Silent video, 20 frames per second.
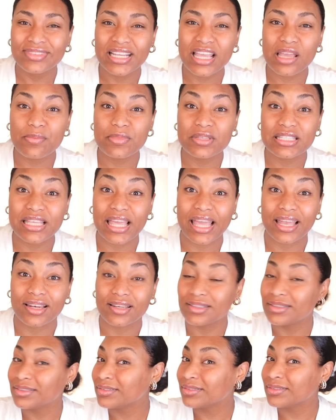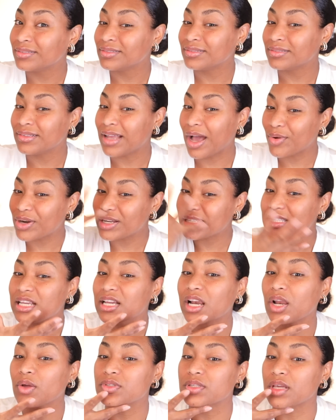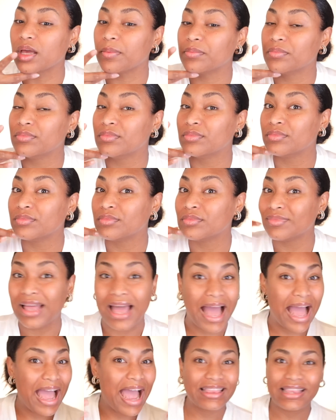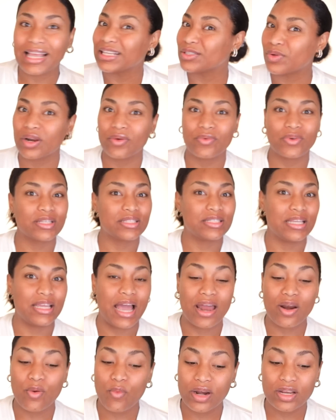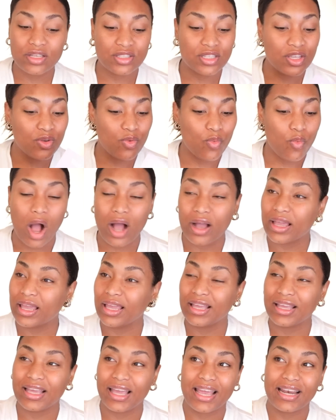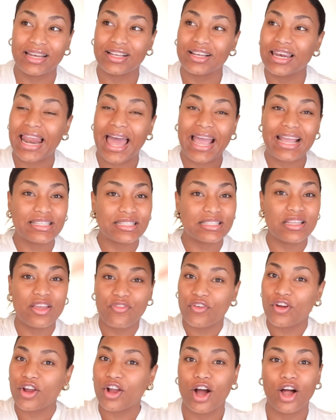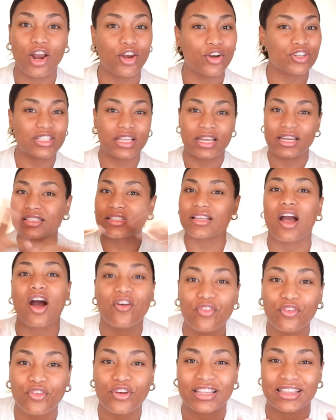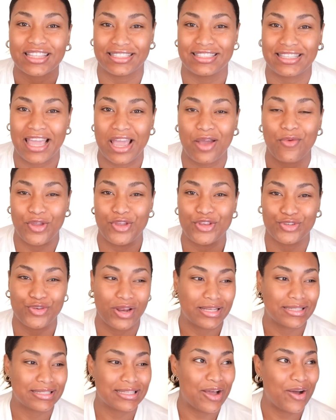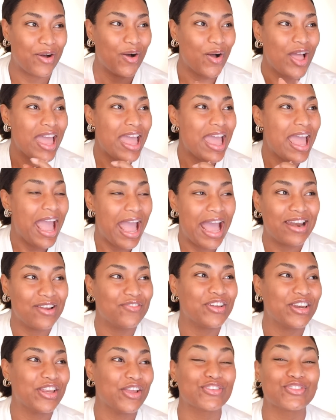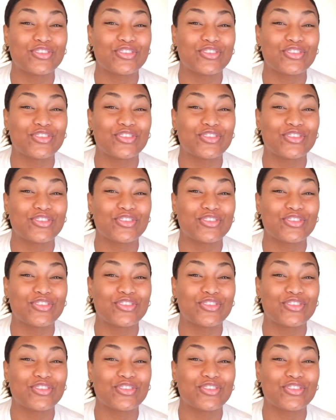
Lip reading: Give me skin. I want to see close up. That's what I want to see. I don't want to see you walking in lights, different colors that is covering the skin what you're trying to sell in a video.